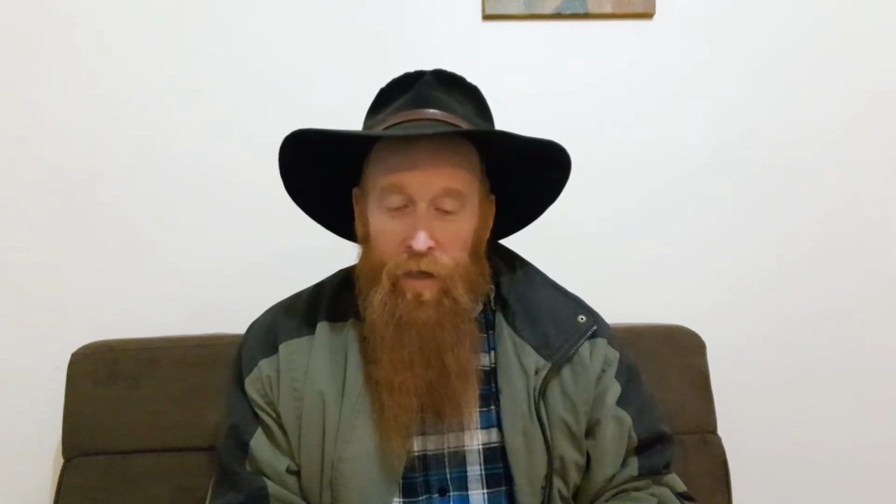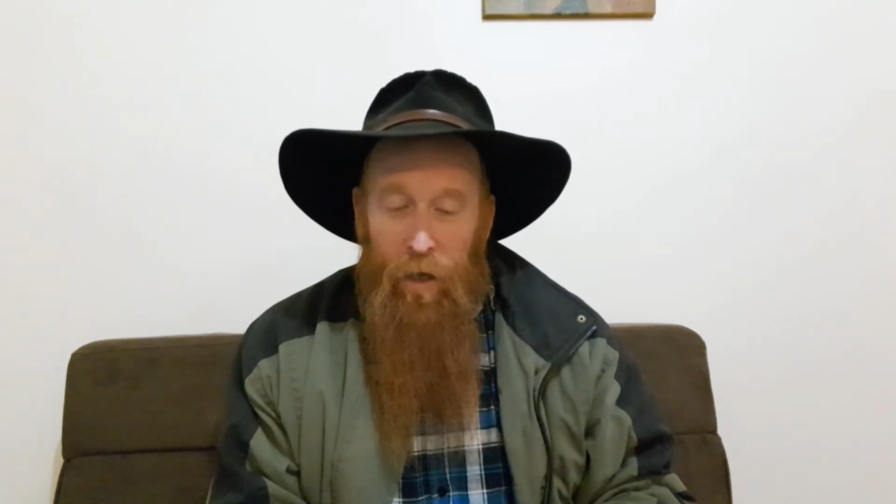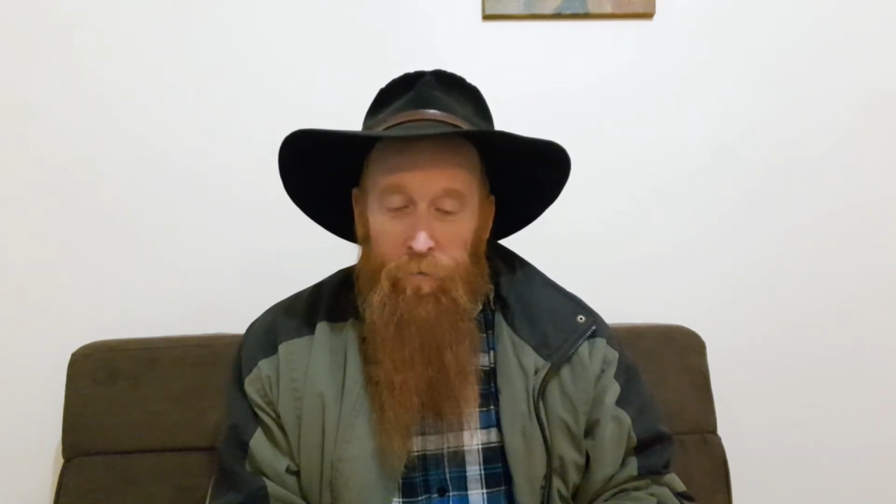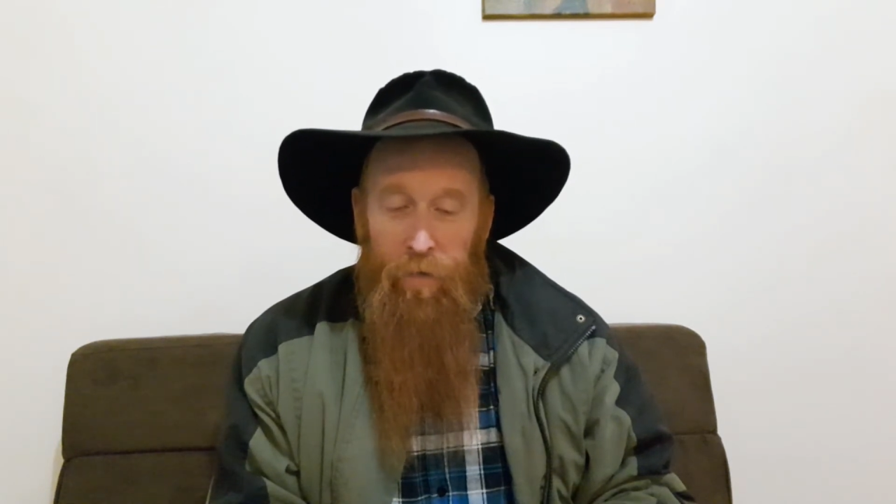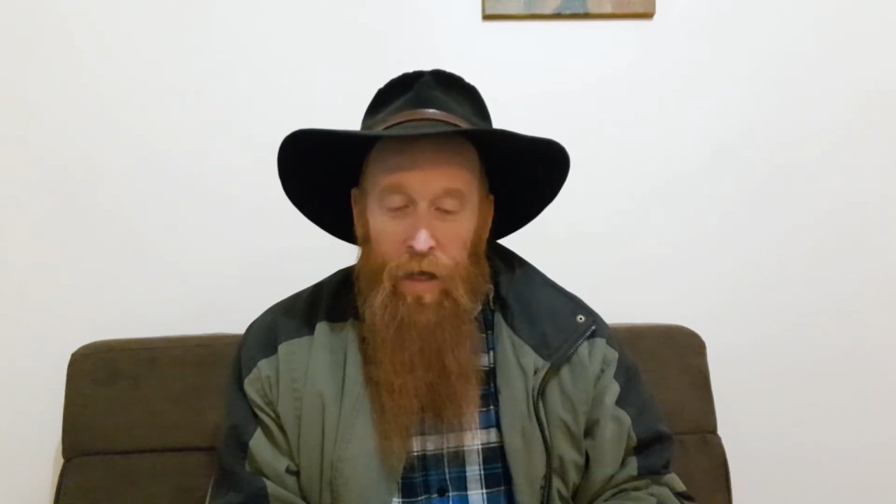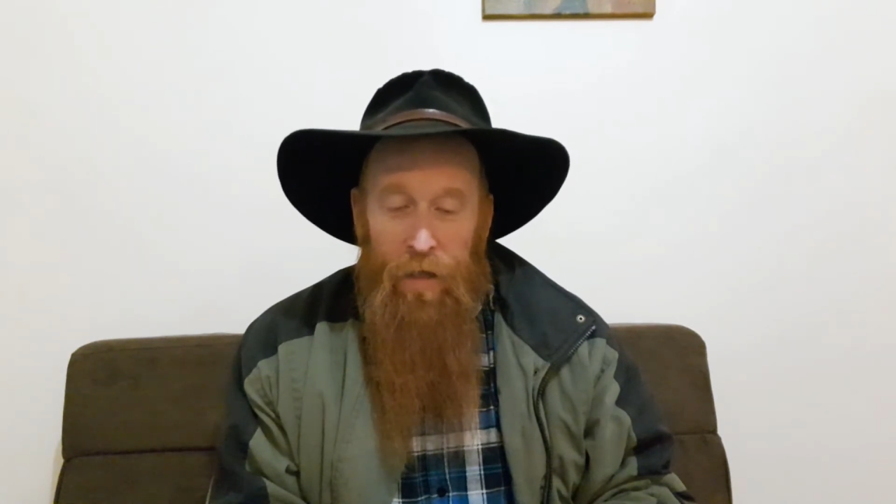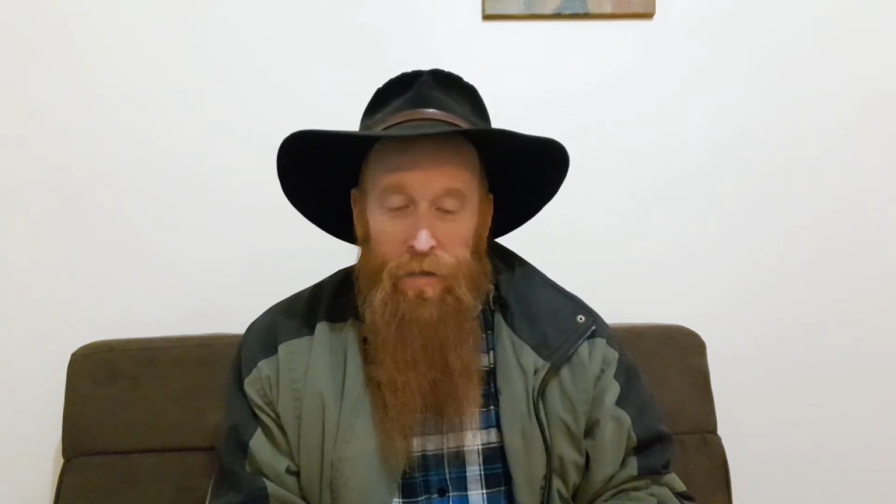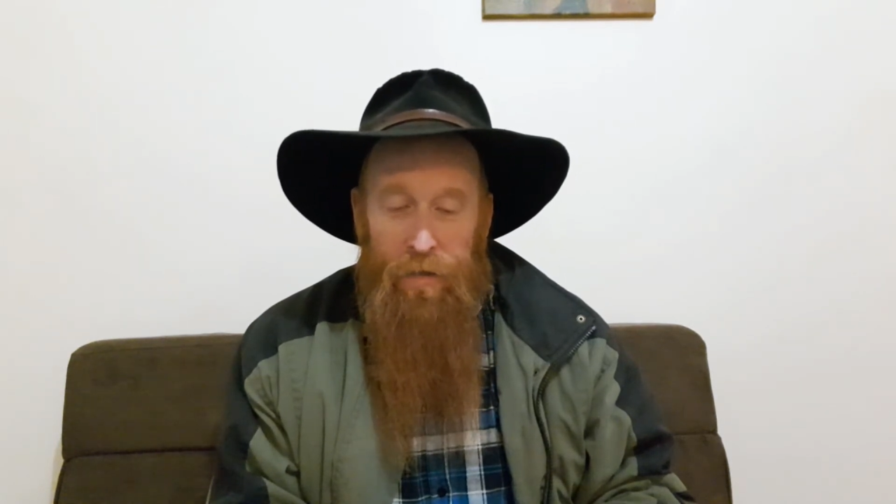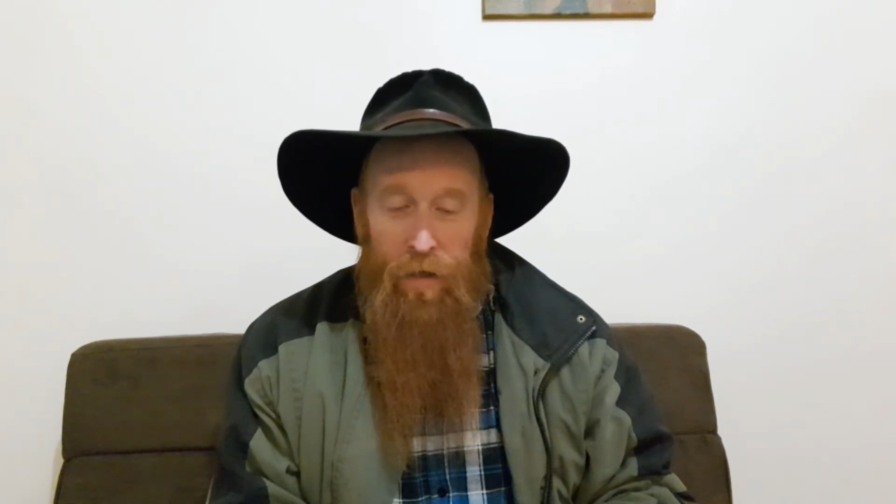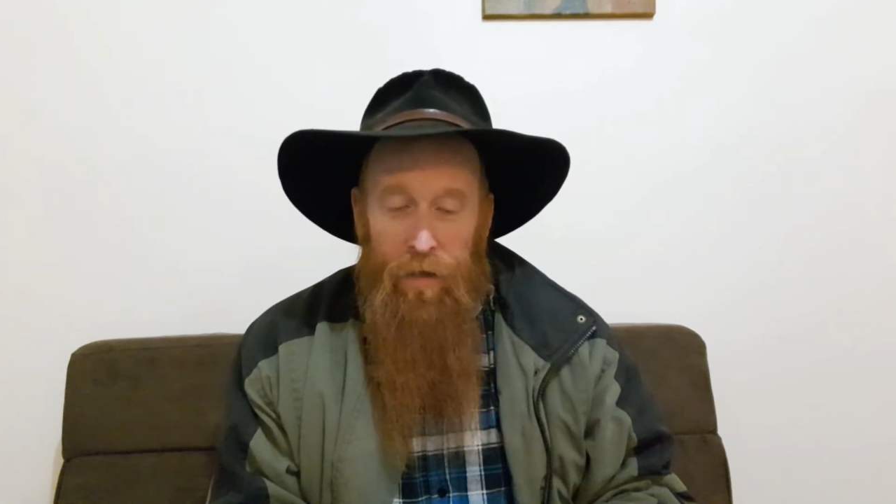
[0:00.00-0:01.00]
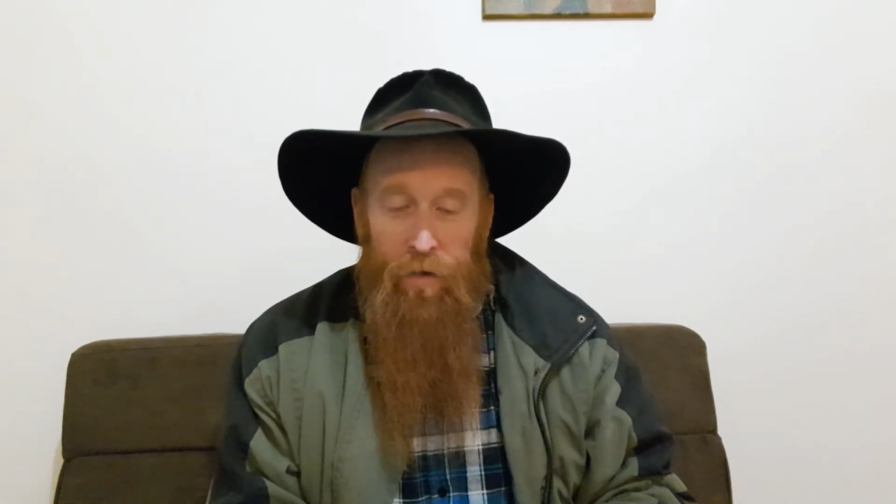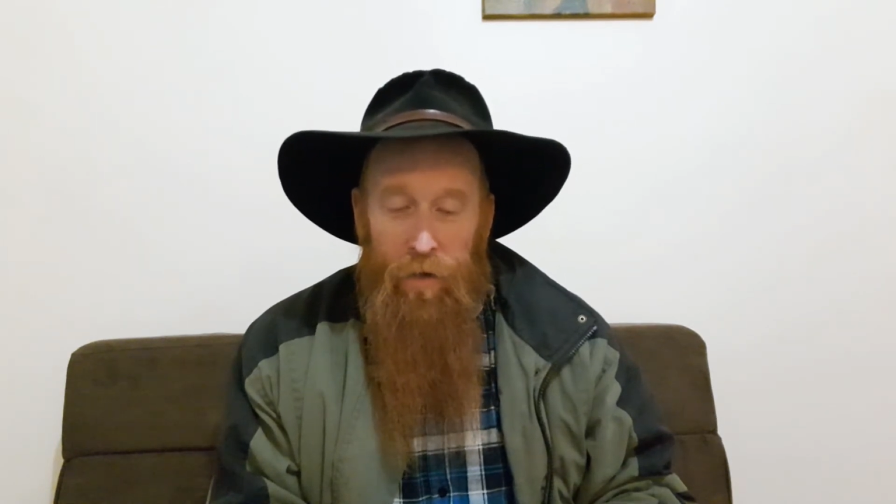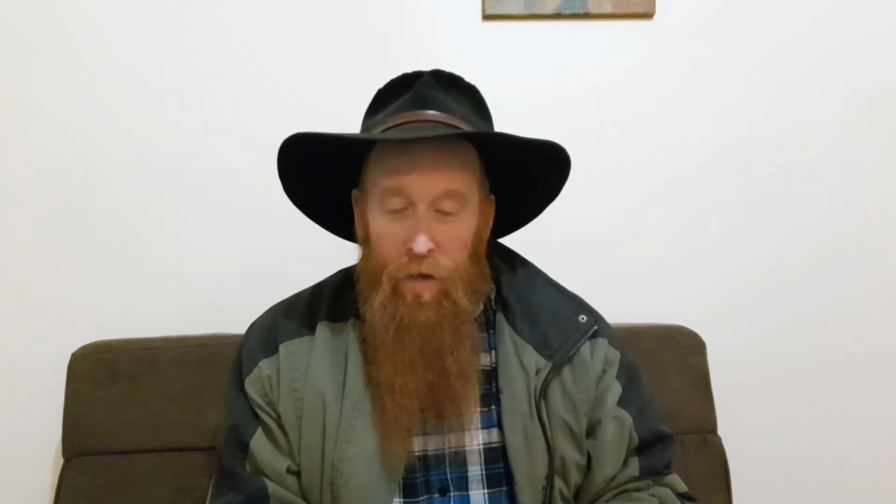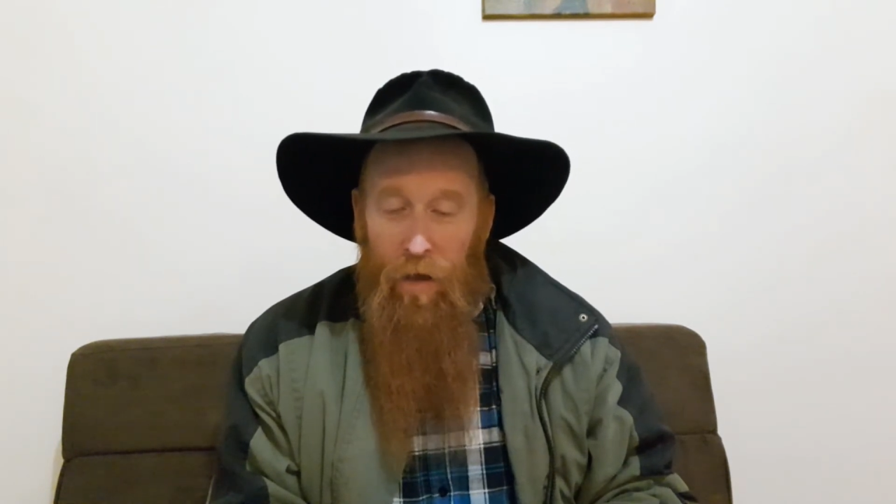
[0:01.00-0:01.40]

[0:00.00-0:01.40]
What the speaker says: them, and said,